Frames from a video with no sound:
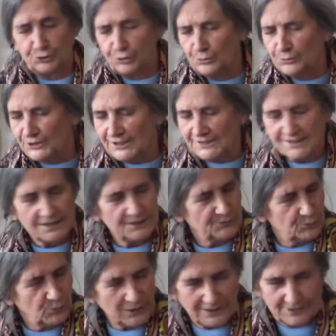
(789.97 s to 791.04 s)
cumulative,
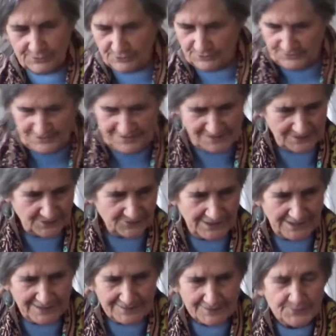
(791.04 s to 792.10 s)
whatever, this and
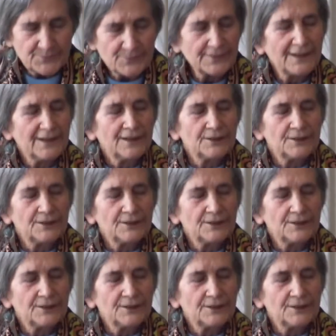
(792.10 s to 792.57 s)
that,